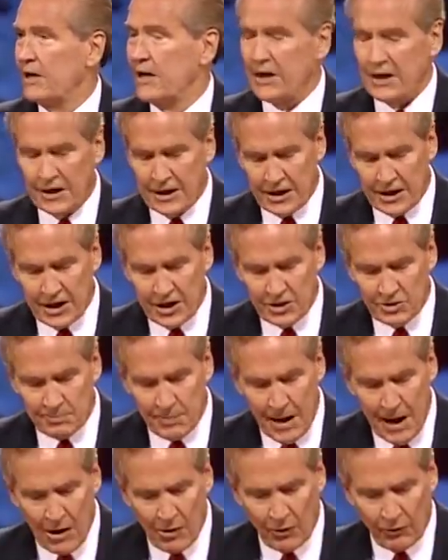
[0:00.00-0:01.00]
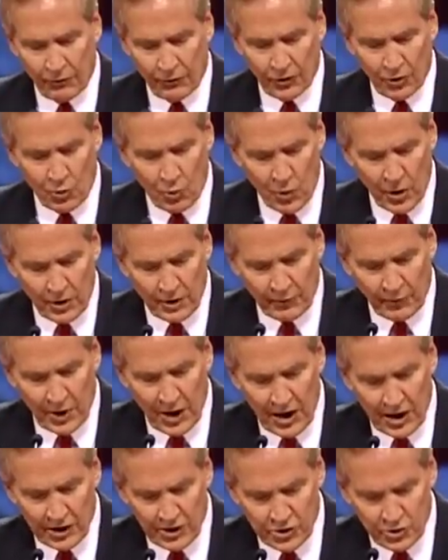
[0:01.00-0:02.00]
It is powerful. The Word of
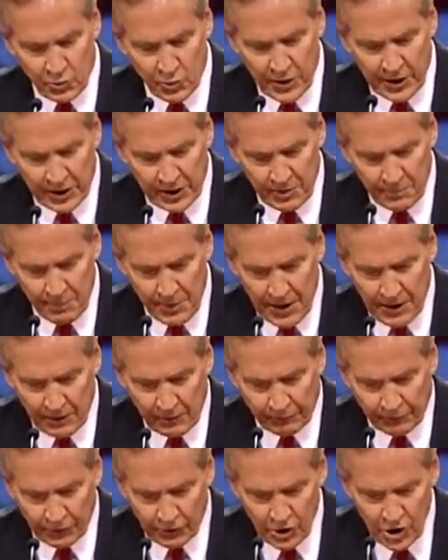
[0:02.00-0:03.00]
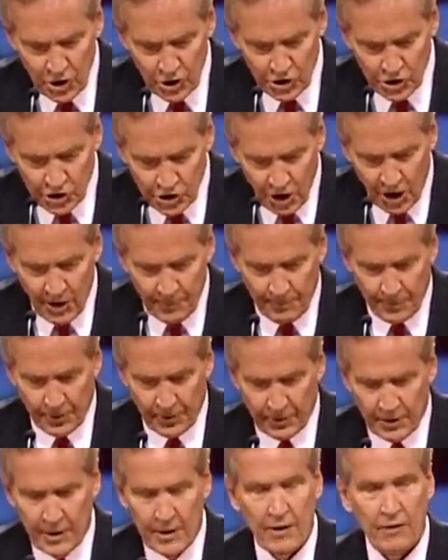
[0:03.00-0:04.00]
God is quick and powerful,
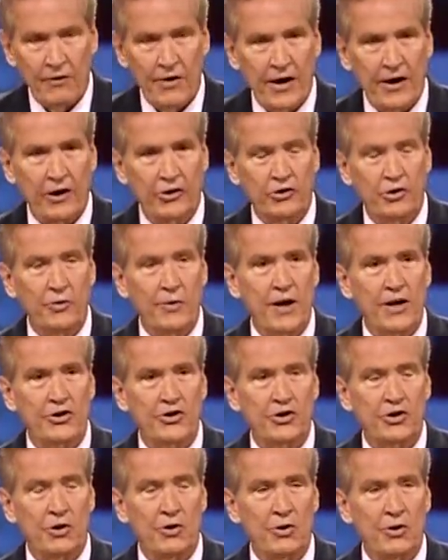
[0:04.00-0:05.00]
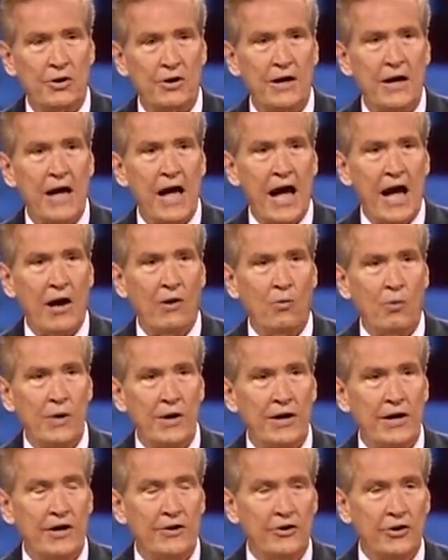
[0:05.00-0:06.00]
sharper than a two-edged sword, and we
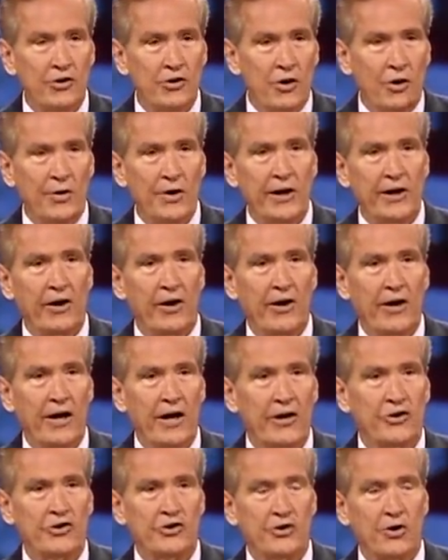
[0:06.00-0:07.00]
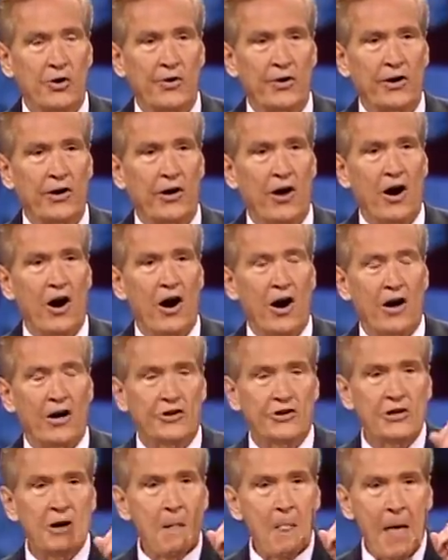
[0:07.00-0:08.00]
need to know it in our heads, store it in our
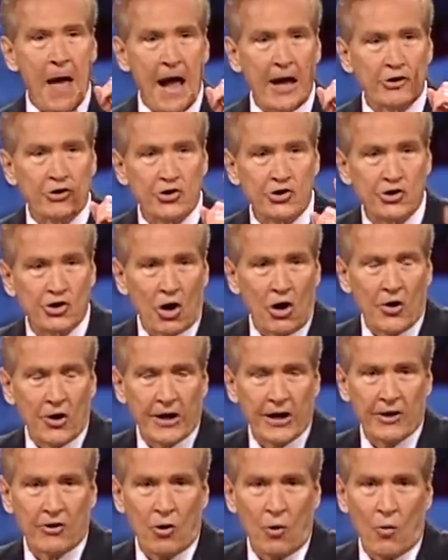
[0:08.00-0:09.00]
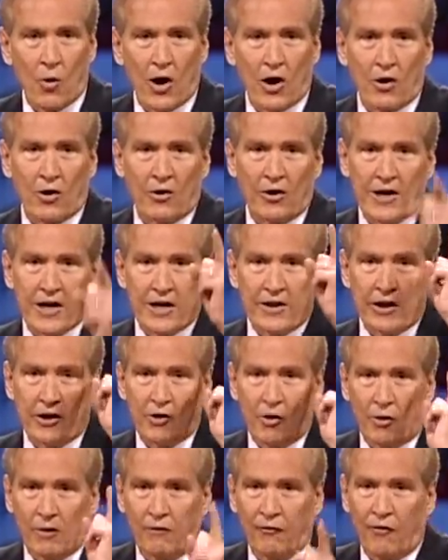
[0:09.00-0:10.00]
hearts, and sow it in the world. He that
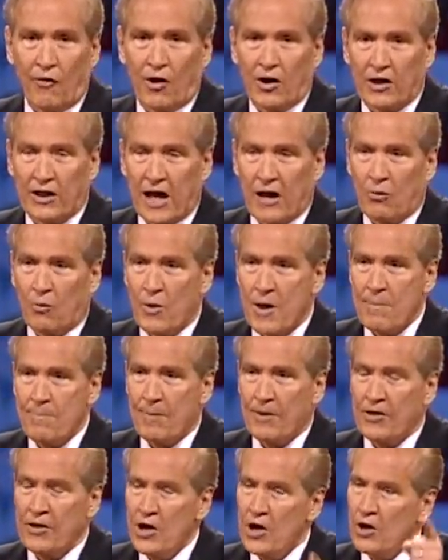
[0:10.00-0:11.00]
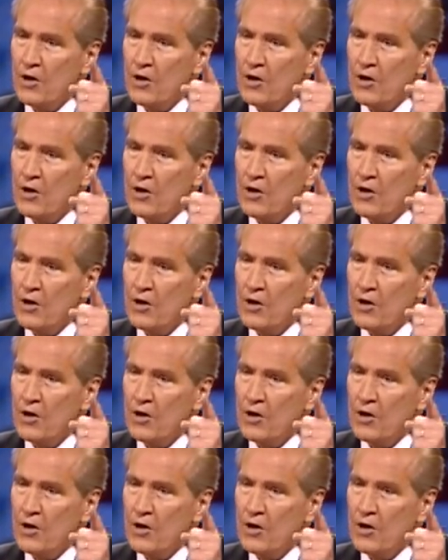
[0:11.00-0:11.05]
goeth forth and weepeth,